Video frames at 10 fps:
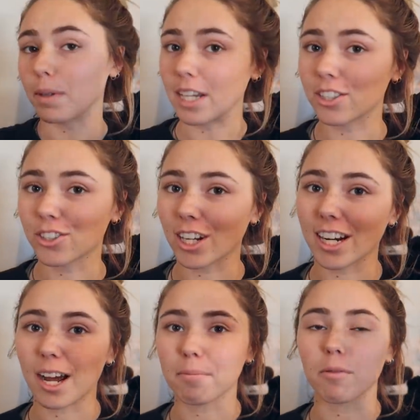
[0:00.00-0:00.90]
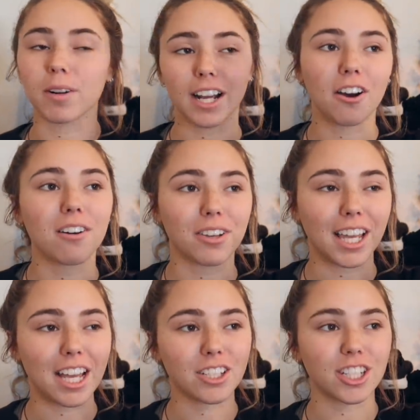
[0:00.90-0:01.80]
Being straight up, when I go on
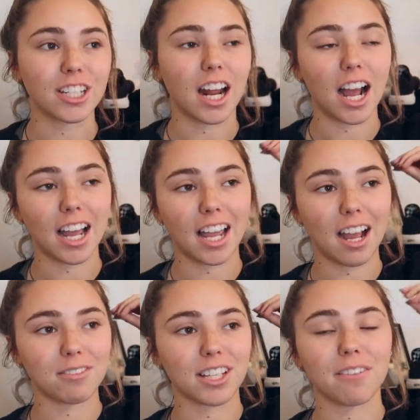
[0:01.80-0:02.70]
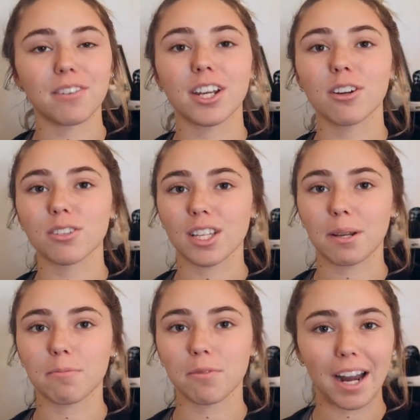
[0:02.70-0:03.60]
vacation, I have to get videos
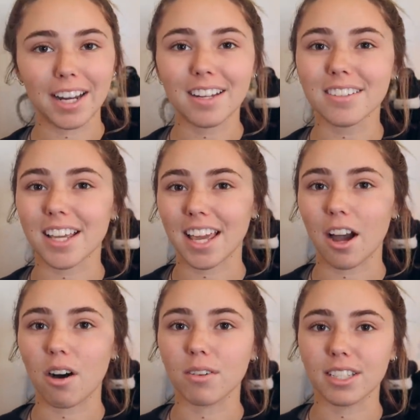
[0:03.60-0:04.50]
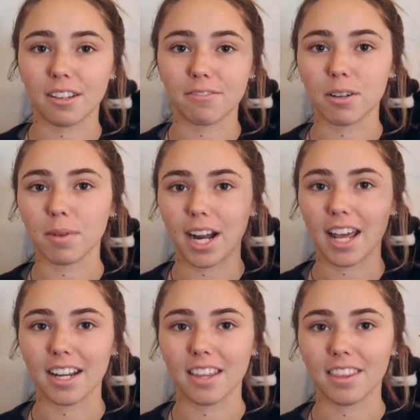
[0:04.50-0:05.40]
like ready because I can't always like film and
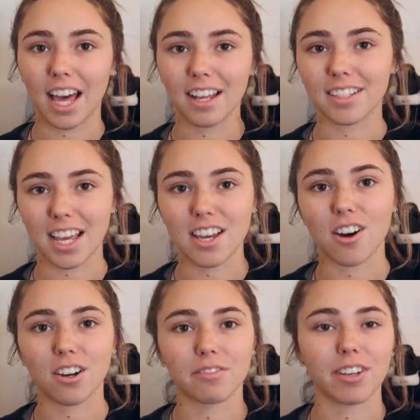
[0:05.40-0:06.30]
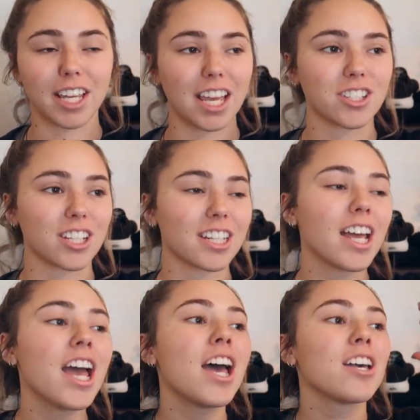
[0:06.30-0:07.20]
edit that day on
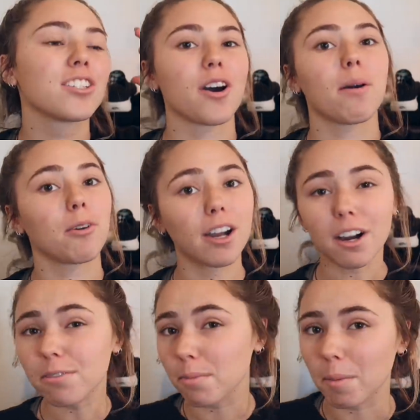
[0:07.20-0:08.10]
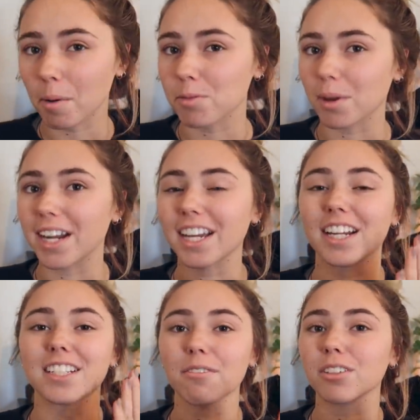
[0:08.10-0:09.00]
vacation. So I'm going out for my mom's wedding and
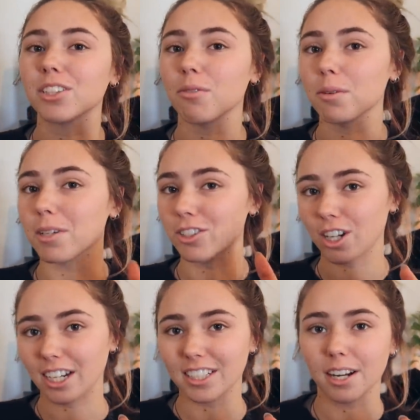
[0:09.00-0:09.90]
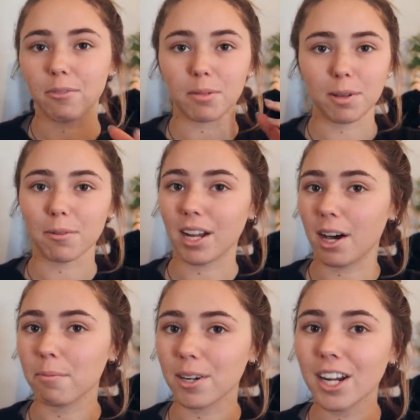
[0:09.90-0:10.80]
I definitely don't want to be distracted. I want to be able to
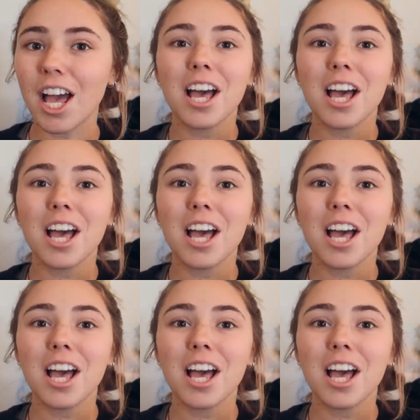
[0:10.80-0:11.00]
help her.